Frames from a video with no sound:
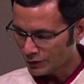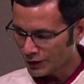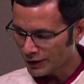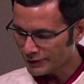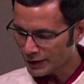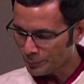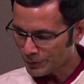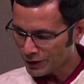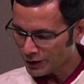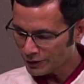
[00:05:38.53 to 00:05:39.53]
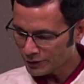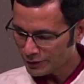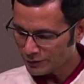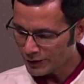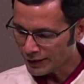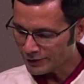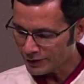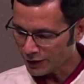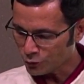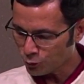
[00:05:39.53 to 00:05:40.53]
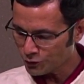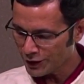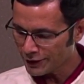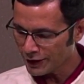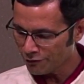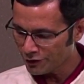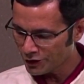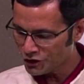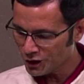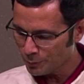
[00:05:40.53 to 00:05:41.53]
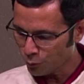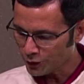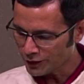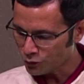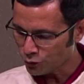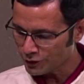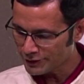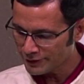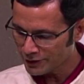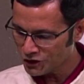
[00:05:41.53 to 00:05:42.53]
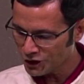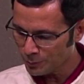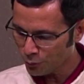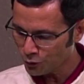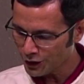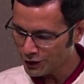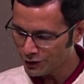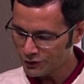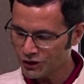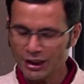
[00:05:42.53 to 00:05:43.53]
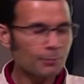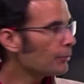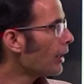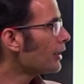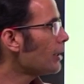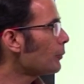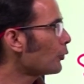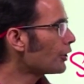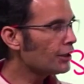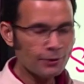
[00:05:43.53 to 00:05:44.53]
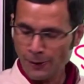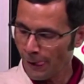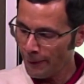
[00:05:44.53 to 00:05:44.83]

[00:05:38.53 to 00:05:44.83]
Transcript: the receptor that's associated with the G protein. So, this is the G protein, GTP binding protein,